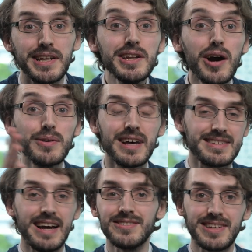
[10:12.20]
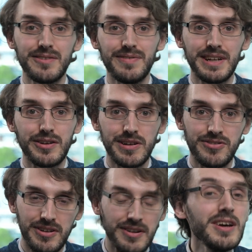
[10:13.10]
I know that sounds like a funny
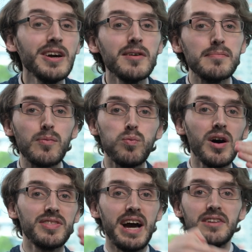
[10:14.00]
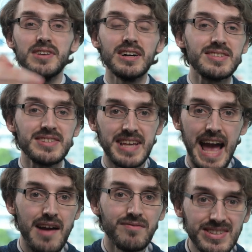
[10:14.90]
question, but what that does is it
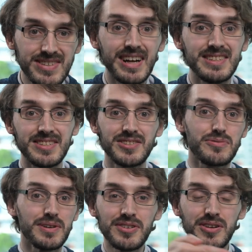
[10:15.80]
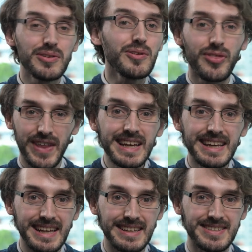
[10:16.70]
emphasizes critical
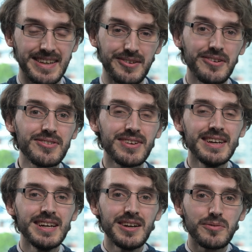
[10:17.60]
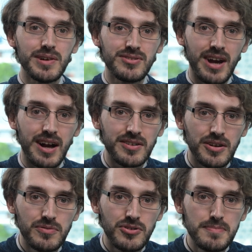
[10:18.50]
thinking skills, which are
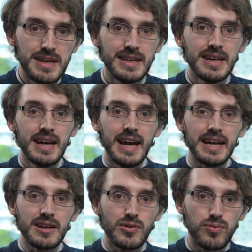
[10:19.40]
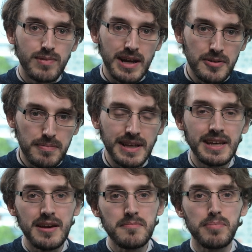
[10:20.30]
going to be
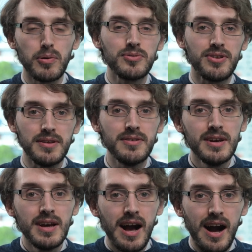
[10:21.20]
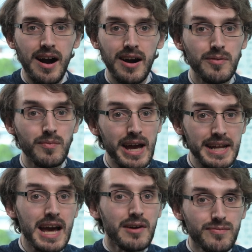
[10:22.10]
incredibly important
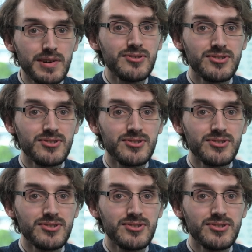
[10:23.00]
in every